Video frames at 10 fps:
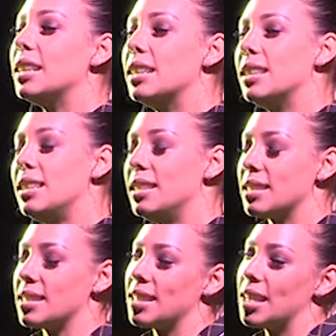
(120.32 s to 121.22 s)
early the
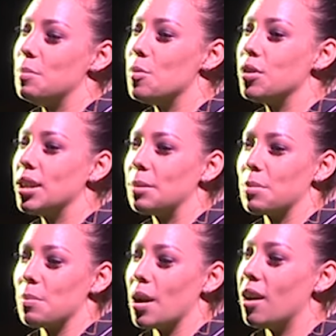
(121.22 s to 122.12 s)
Sunday morning
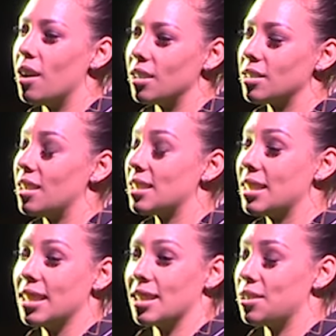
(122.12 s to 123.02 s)
by my aunt
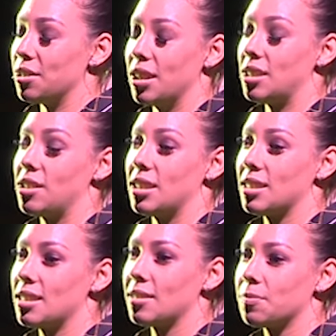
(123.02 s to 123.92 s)
asking us to get dressed.